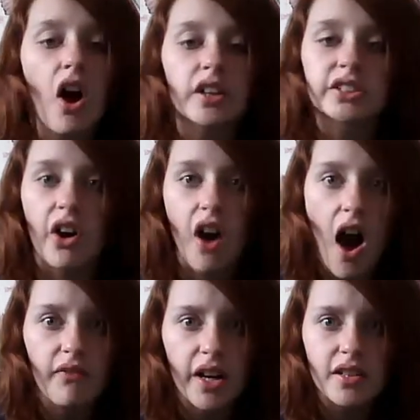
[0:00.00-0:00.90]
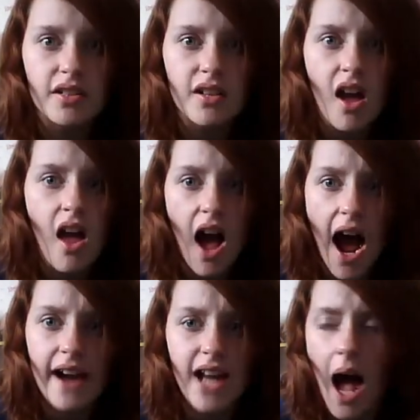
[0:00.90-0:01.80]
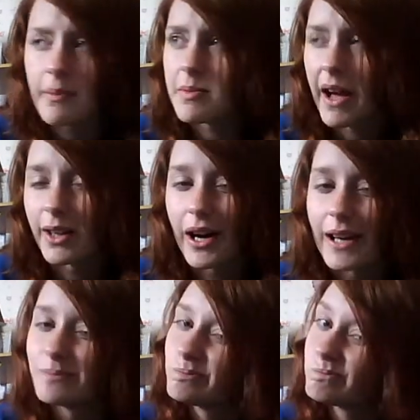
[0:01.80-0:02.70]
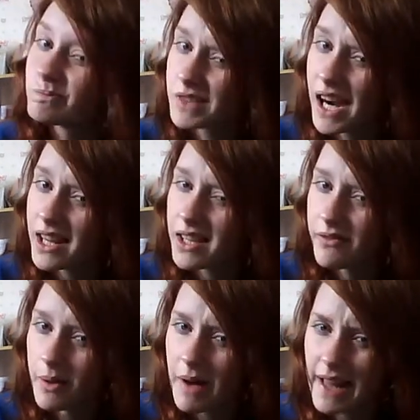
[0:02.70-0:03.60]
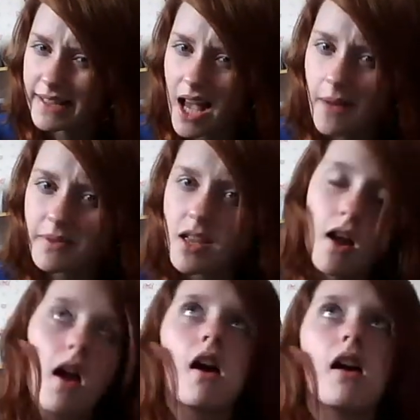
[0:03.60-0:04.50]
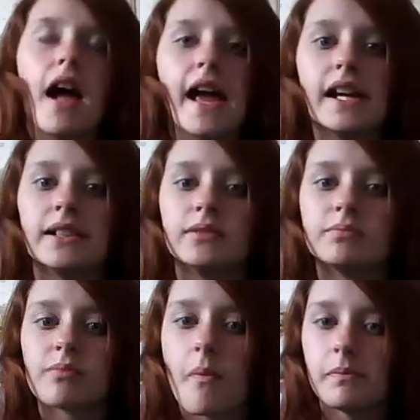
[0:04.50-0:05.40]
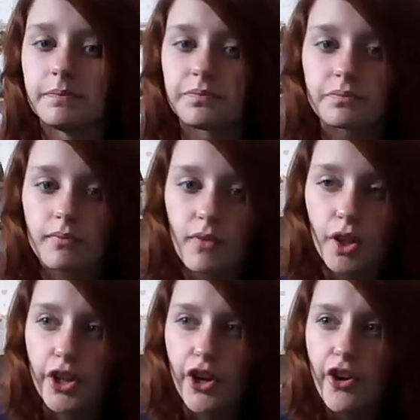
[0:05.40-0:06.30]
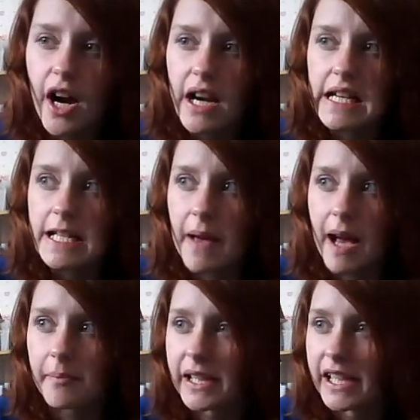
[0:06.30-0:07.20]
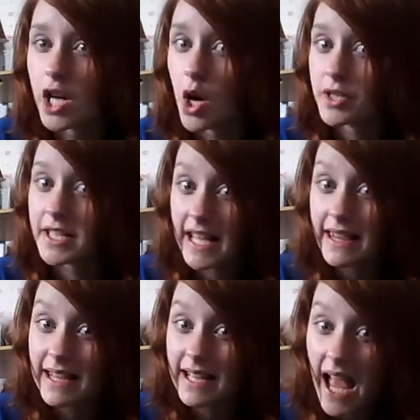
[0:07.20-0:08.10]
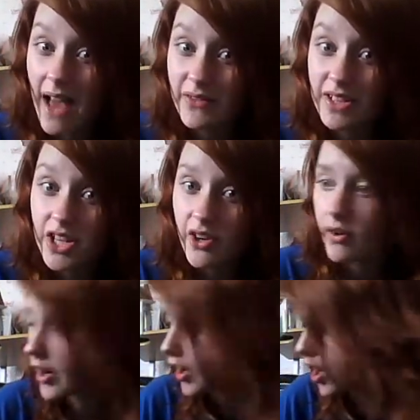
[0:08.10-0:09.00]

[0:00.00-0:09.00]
all star Converse. High tops, by the way. Gotta love them high tops. And you're gonna expect me to go sit in the cafeteria